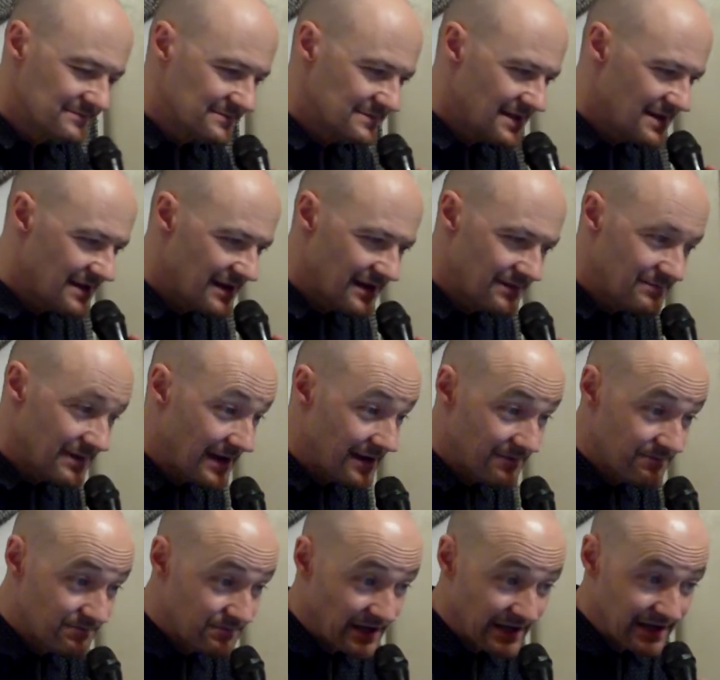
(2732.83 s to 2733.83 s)
Yeah,
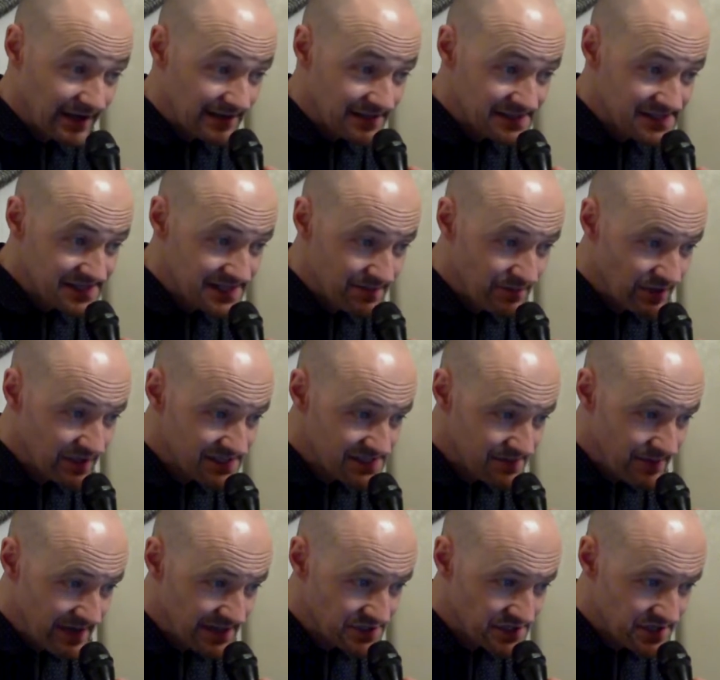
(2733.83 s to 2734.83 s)
I got to see Melissa
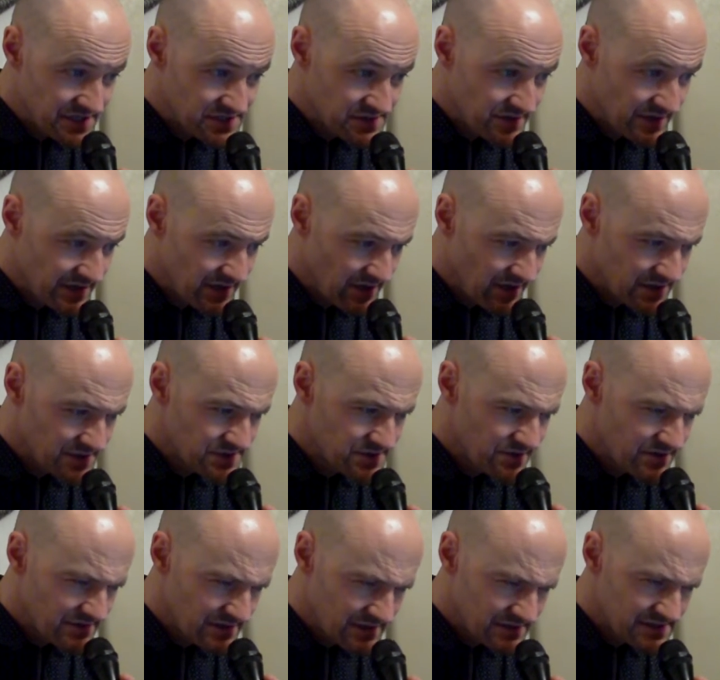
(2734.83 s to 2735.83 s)
Manchester in concert